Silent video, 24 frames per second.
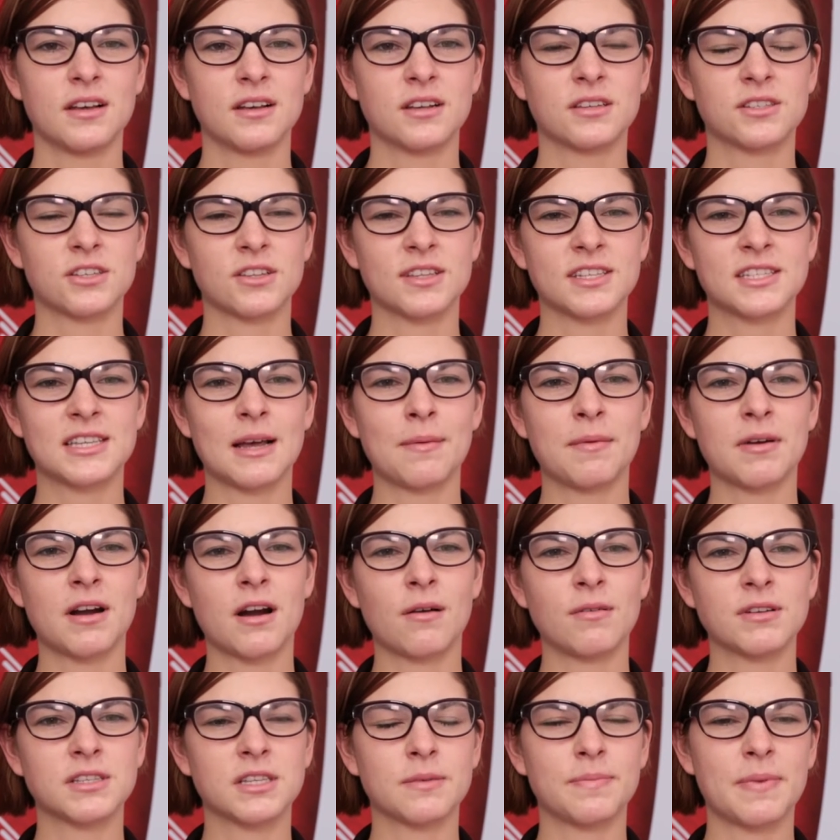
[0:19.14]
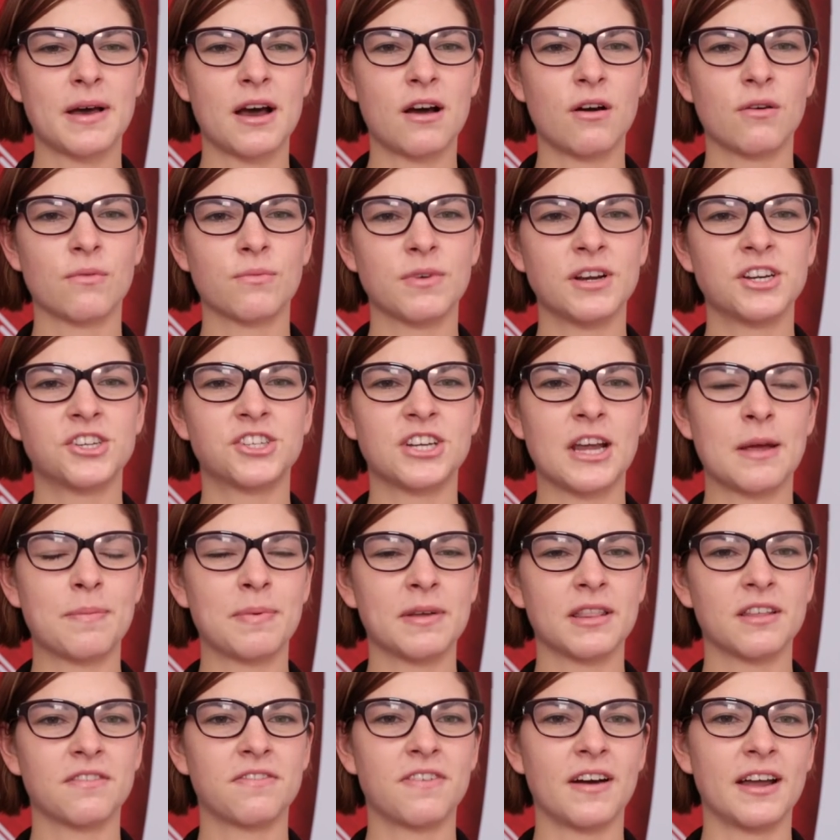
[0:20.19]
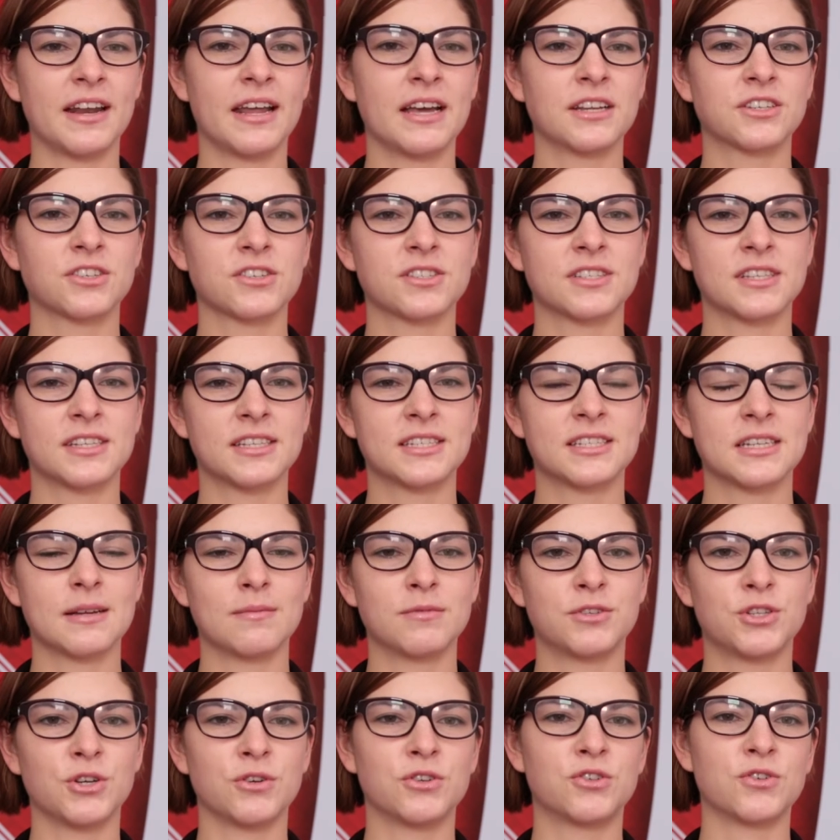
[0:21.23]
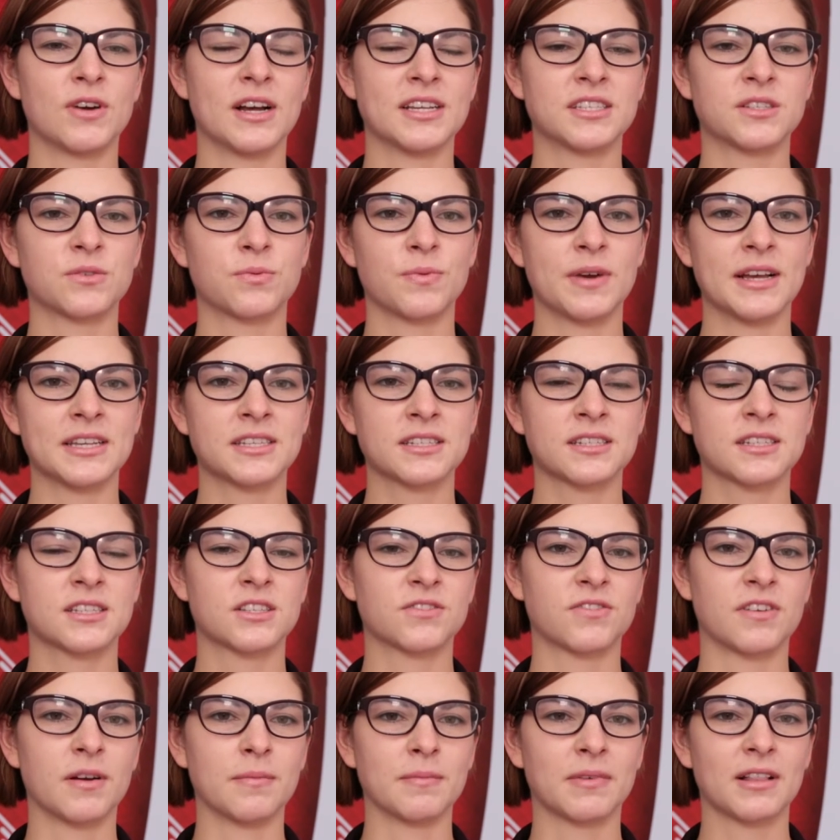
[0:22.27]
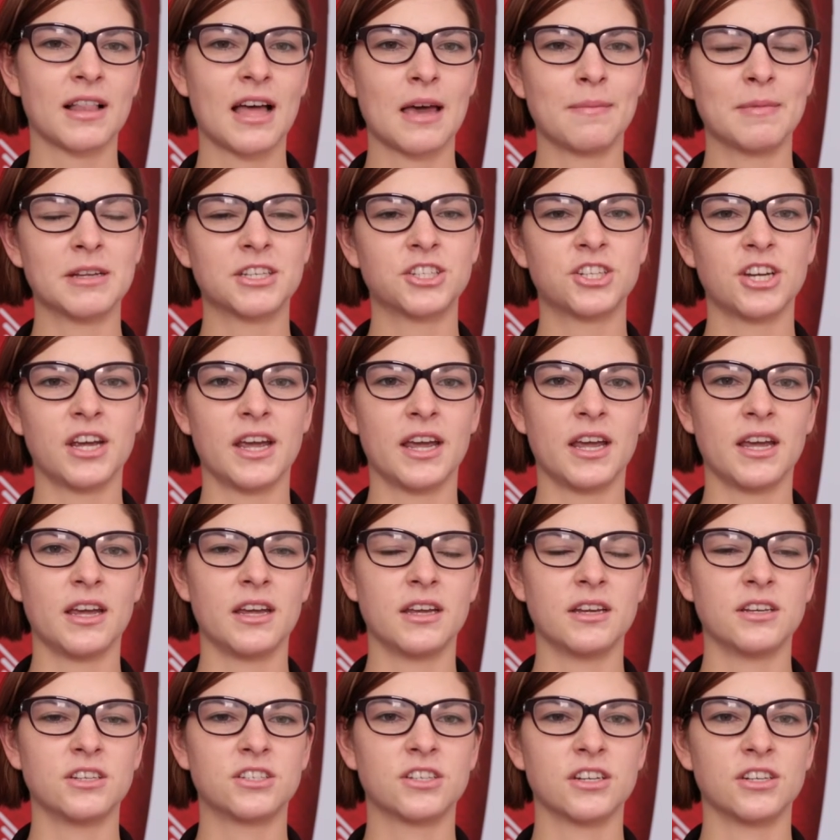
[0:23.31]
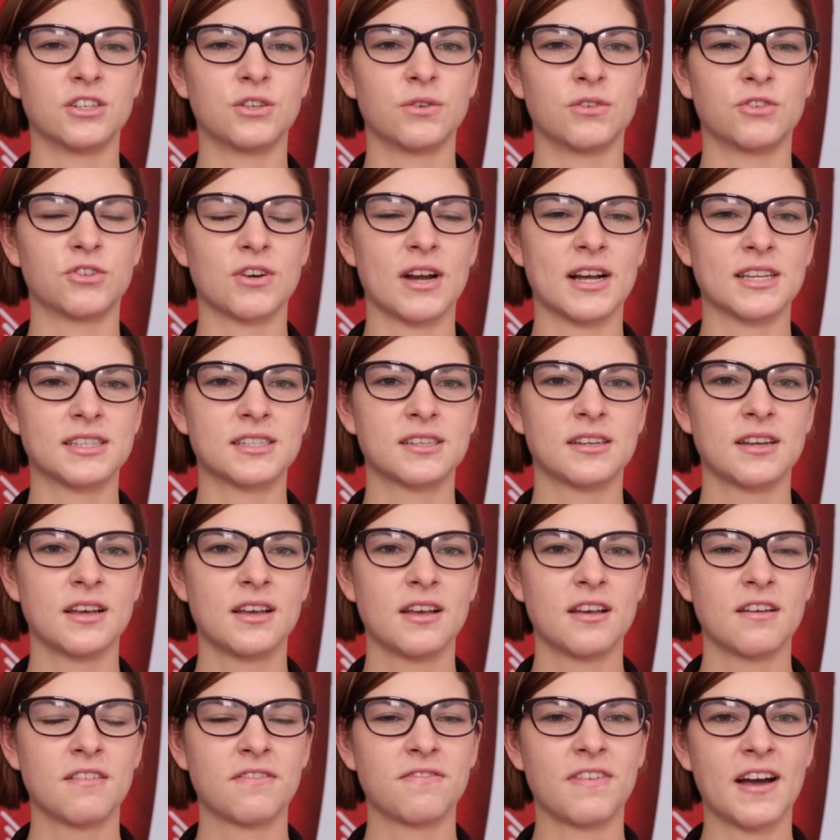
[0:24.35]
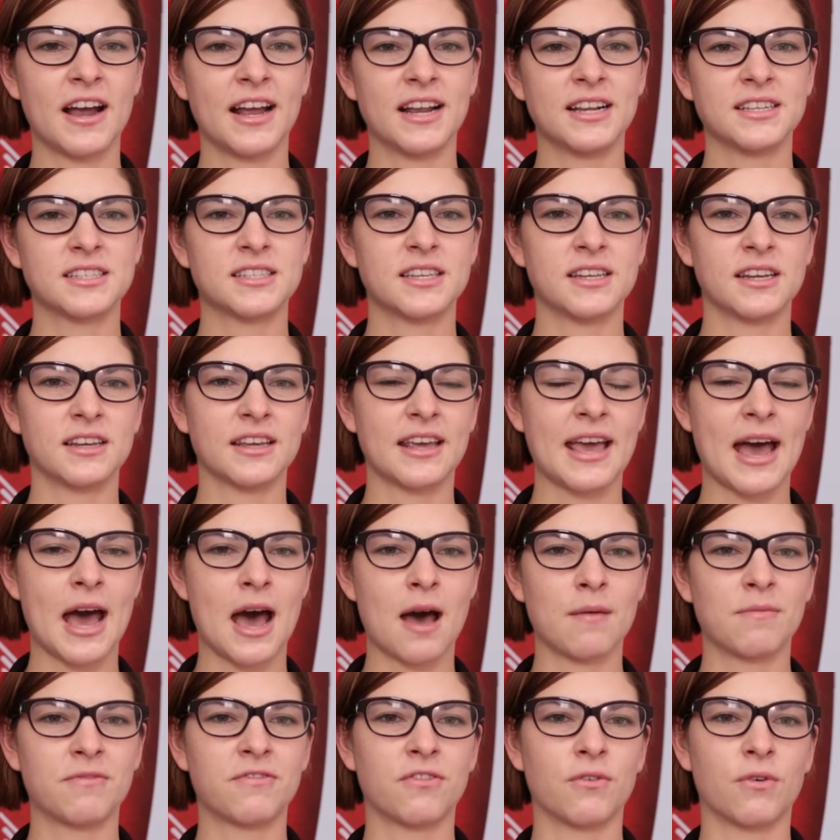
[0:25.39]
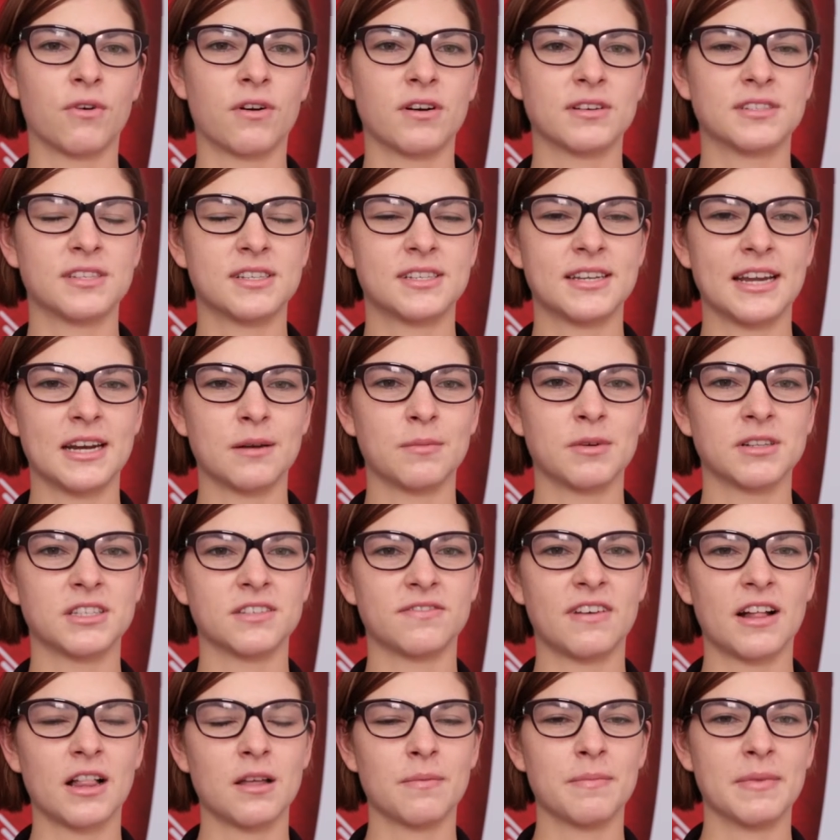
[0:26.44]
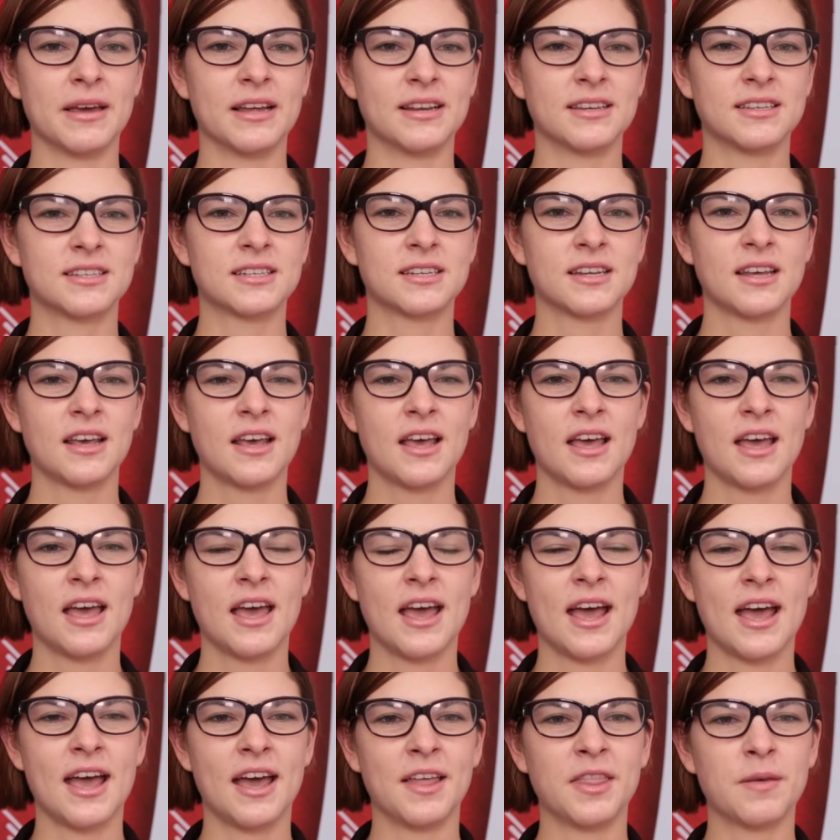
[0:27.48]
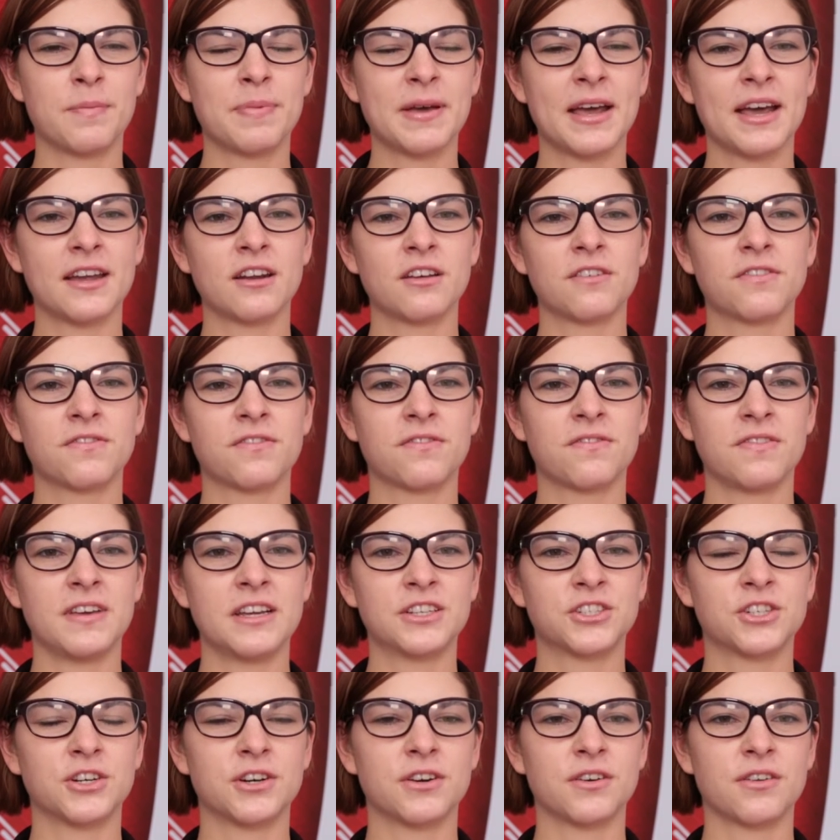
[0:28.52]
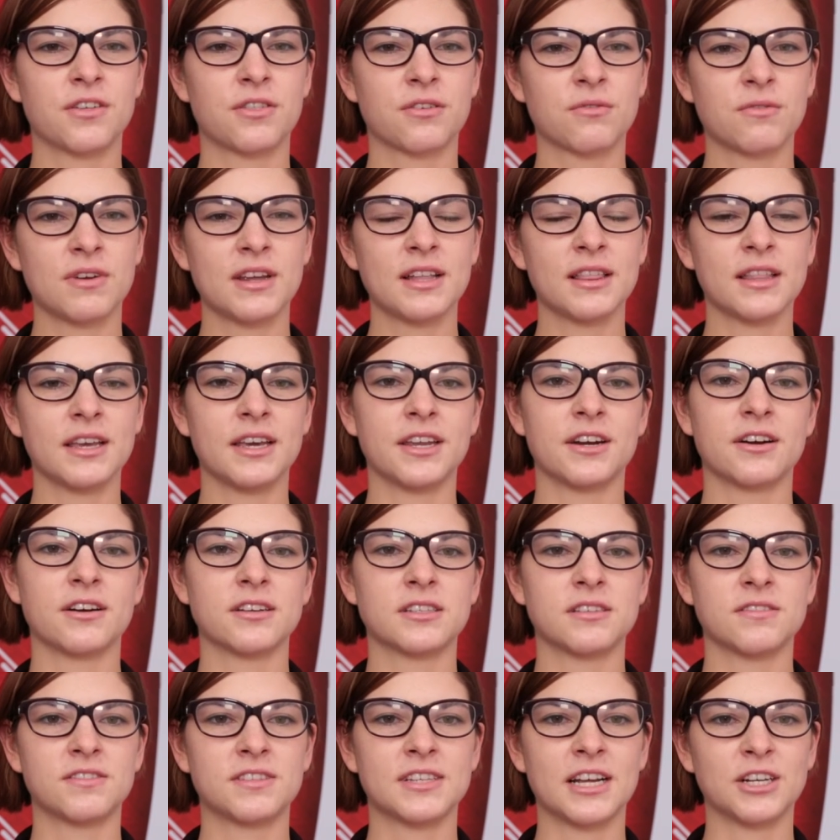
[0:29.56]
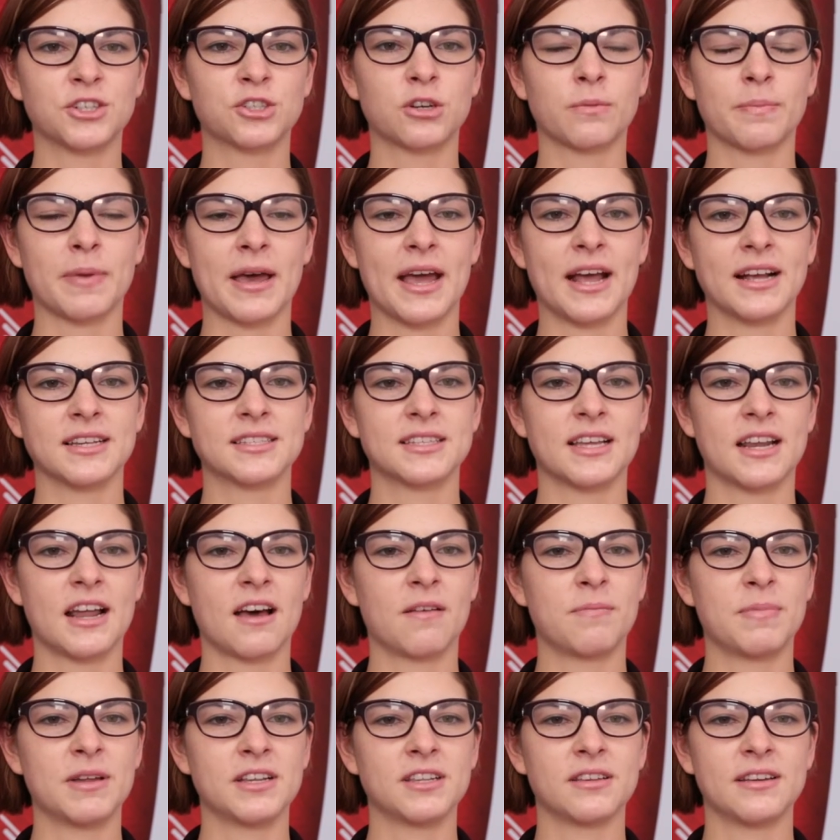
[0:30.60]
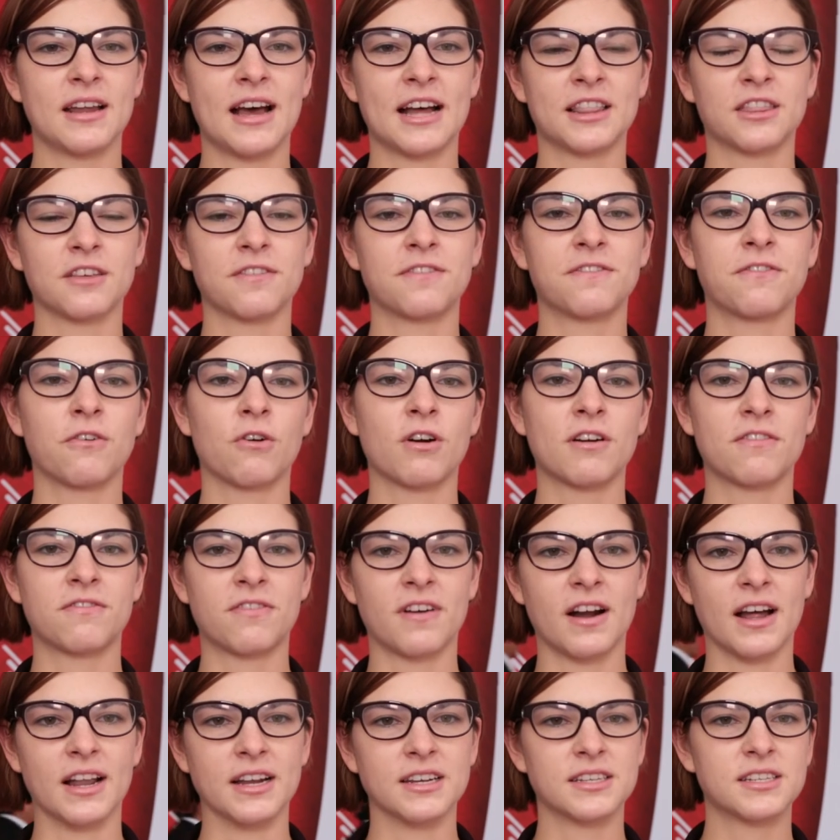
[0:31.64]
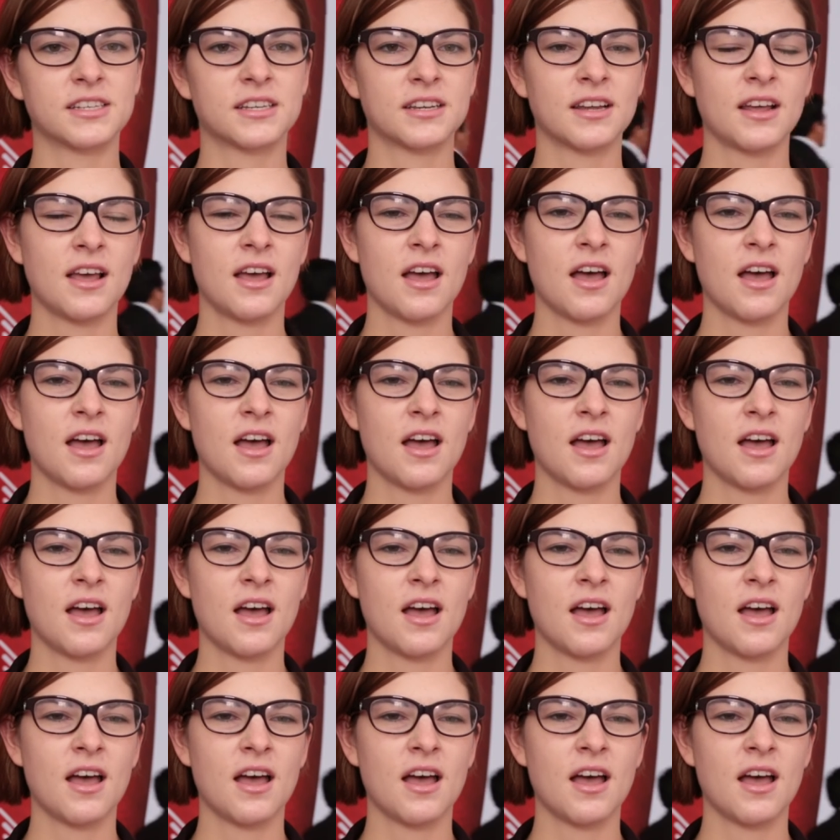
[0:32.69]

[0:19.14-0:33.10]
So the seminar was about reshaping the financial system to address risks from climate change and to address financing gap for sustainable development. And the panel featured three leaders of central banks that have been at the forefront